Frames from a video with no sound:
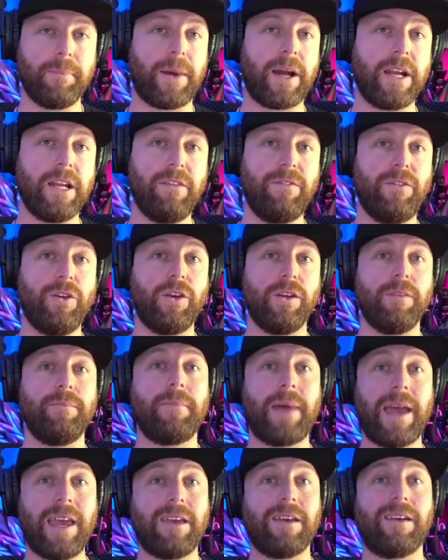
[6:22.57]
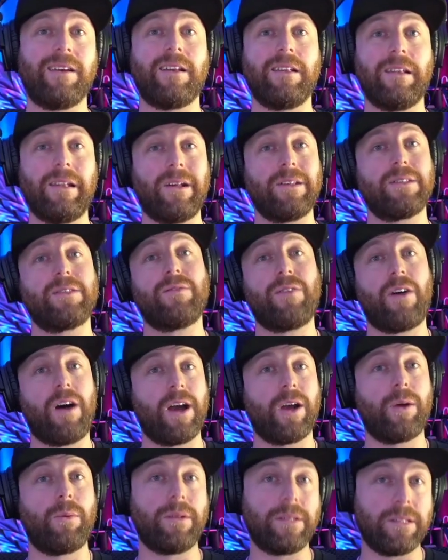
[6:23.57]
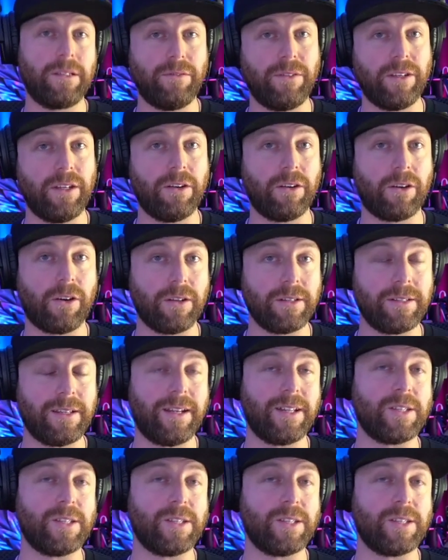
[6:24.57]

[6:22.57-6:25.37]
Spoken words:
but if you can make lots of high quality video content,